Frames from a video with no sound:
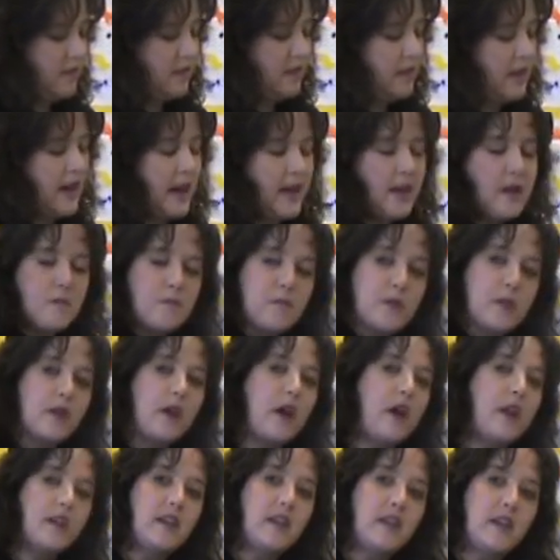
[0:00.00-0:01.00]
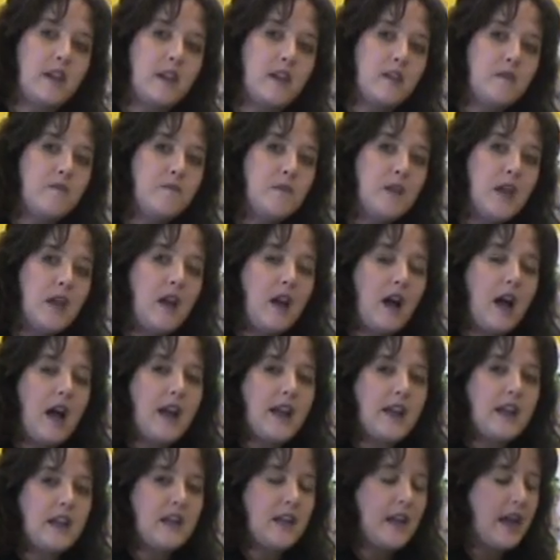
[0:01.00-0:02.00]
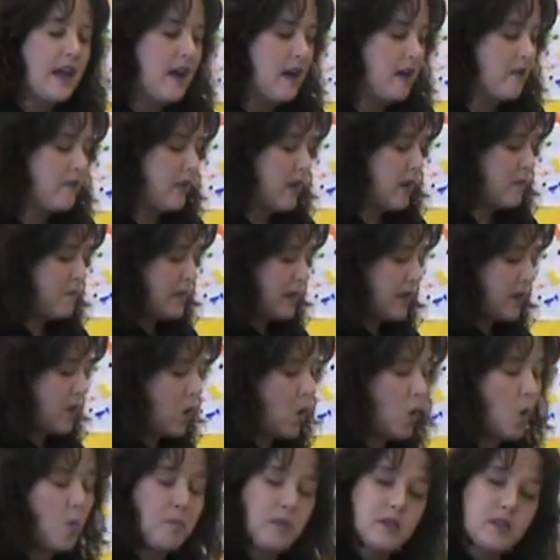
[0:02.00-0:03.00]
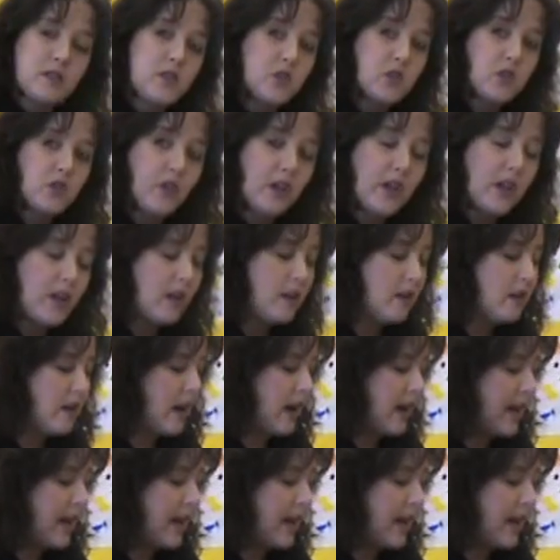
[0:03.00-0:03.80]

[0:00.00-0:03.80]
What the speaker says: that I can put on here. I can have a big open screen.